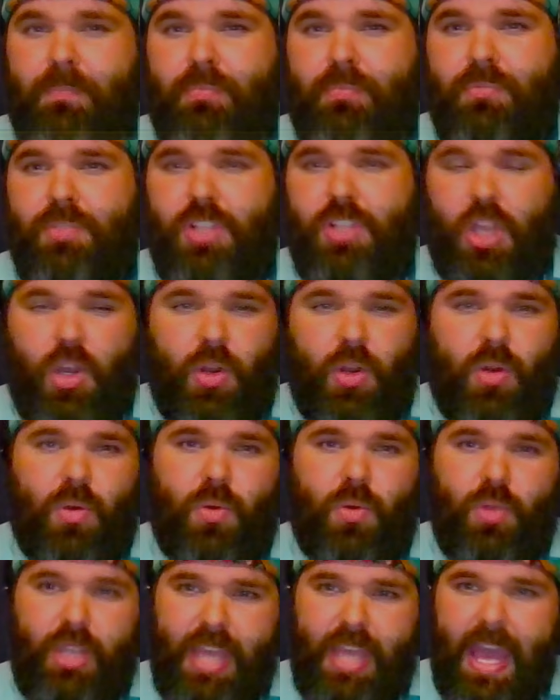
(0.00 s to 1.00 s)

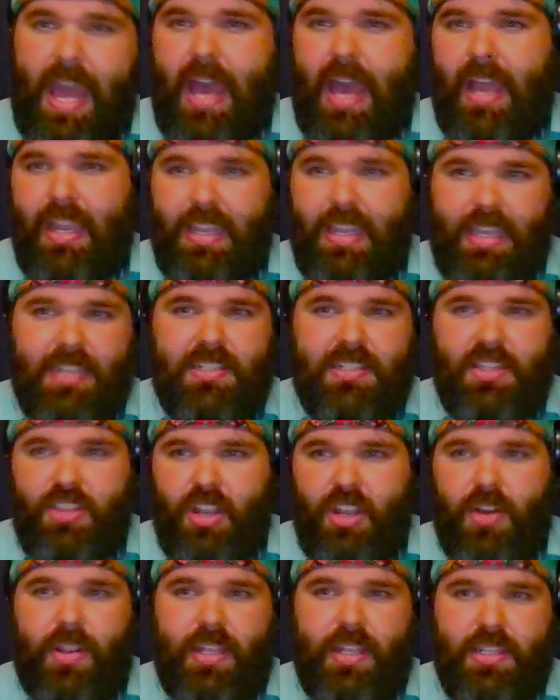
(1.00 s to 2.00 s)
So yeah, I guess that
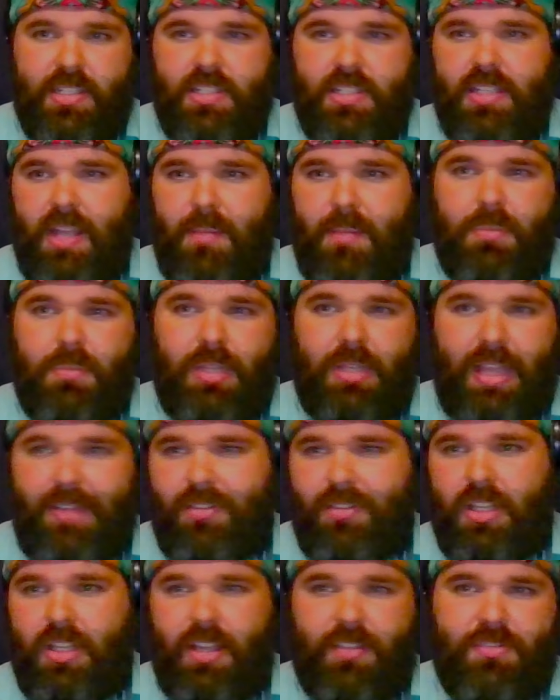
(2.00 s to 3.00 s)
there is some
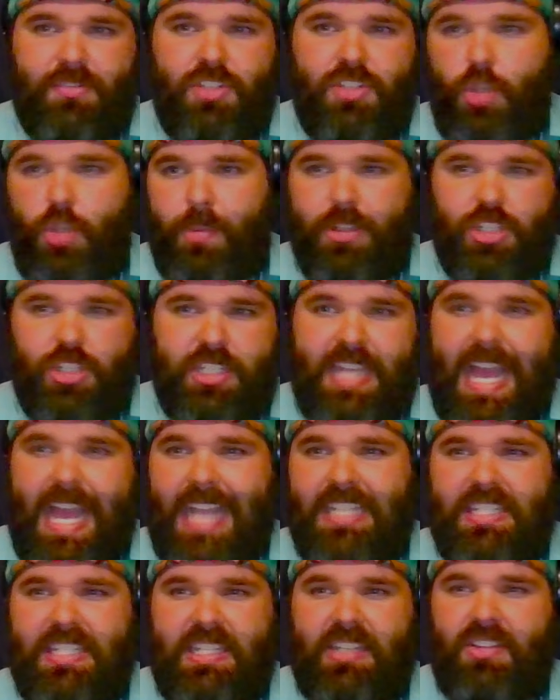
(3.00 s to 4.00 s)
level of too much
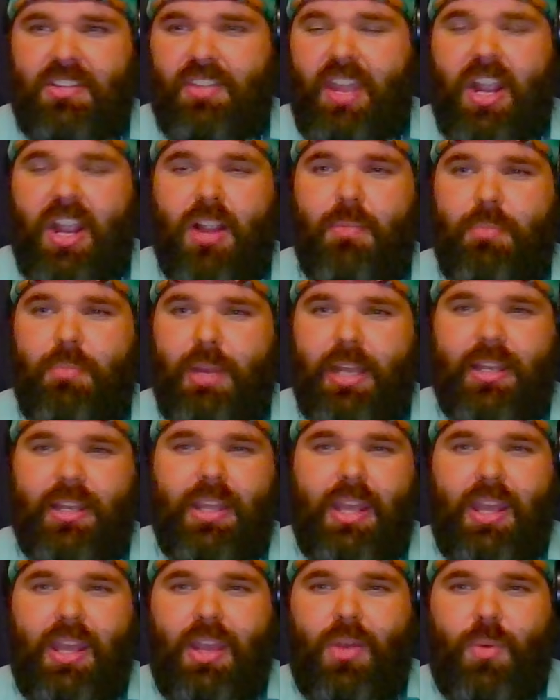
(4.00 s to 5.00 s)
attack skill there, but
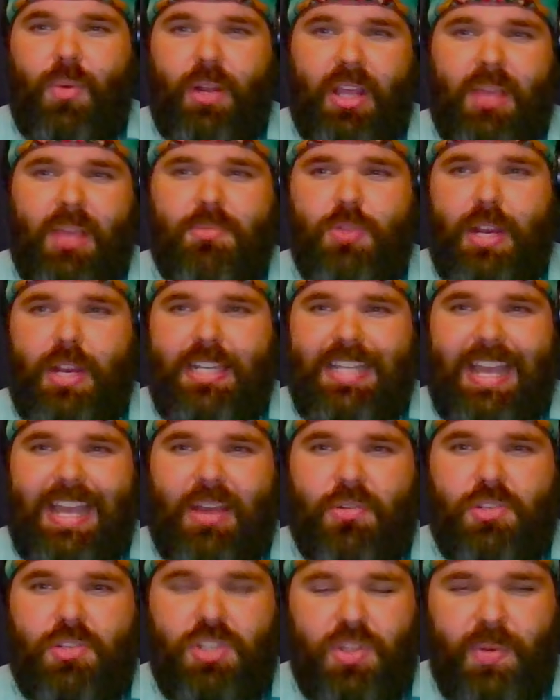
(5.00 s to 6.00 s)
when it comes right
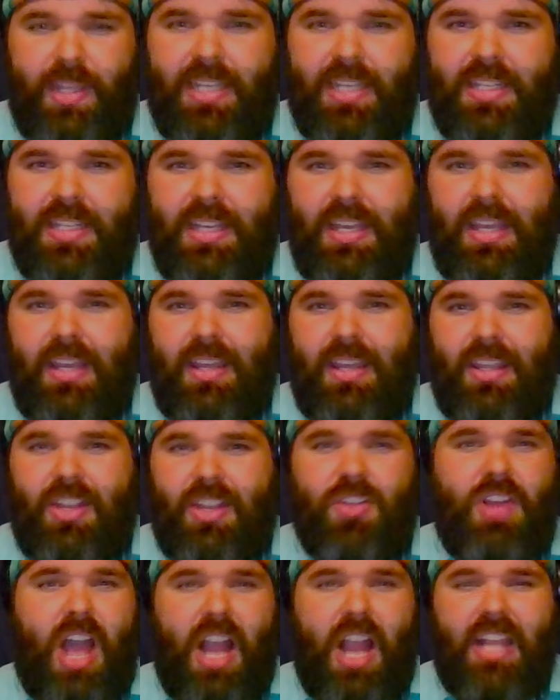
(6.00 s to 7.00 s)
down to it,
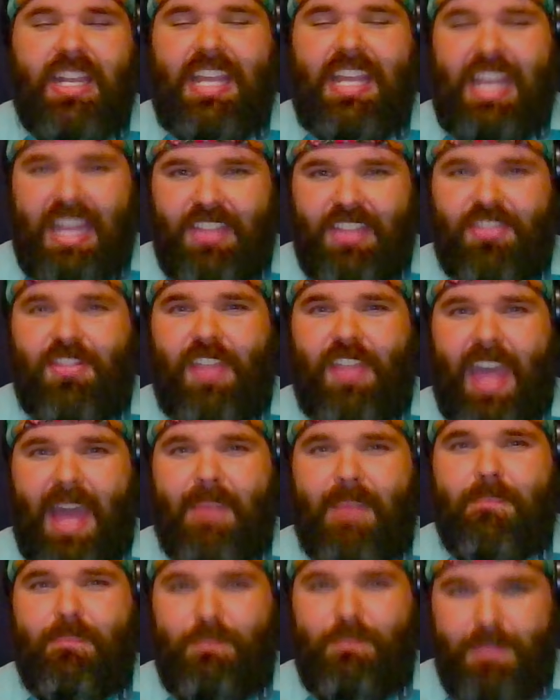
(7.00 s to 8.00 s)
you're not going to hit
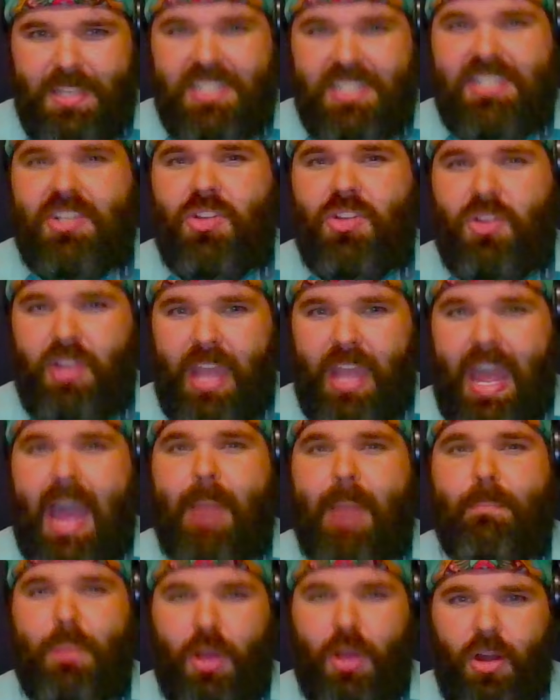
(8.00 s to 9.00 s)
that mystical
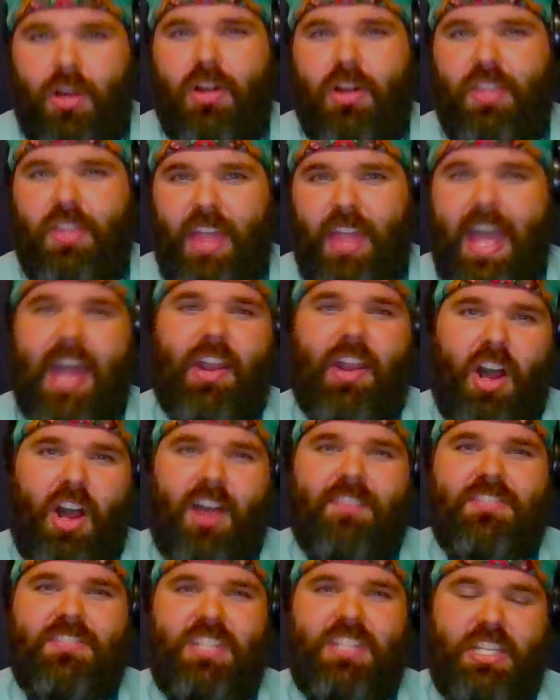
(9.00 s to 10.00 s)
cap all that
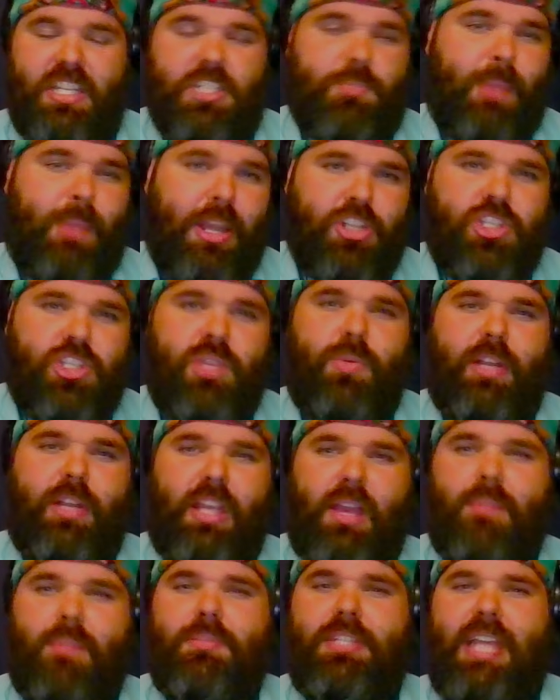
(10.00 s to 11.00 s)
often, especially when
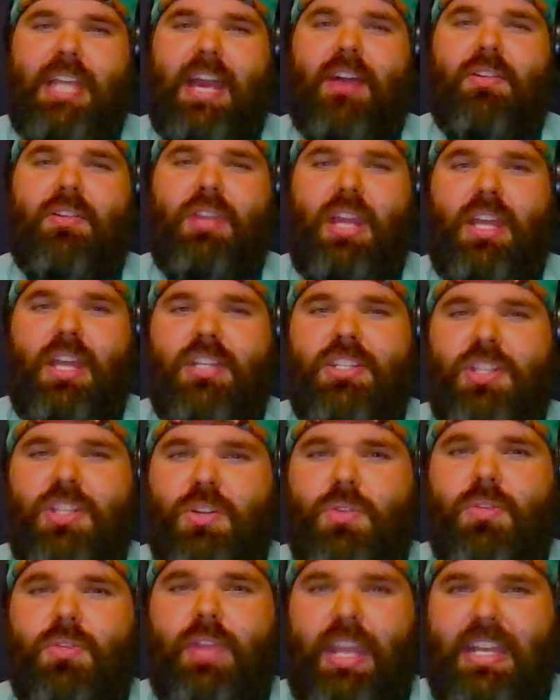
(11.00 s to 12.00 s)
it comes down
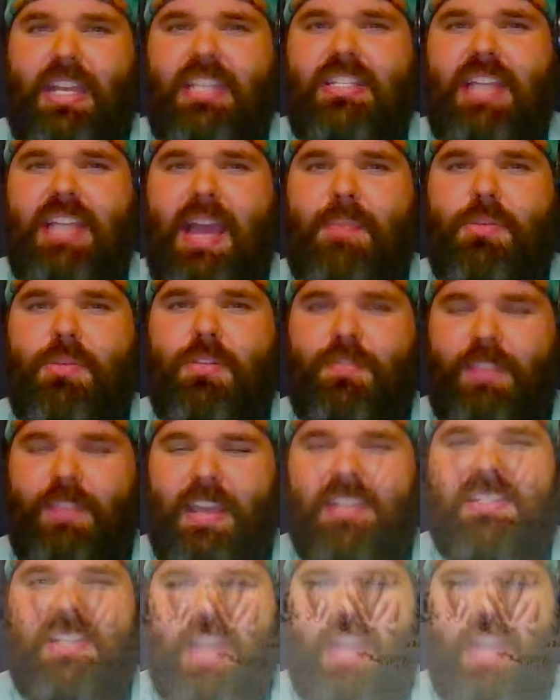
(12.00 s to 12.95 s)
to anytime you face an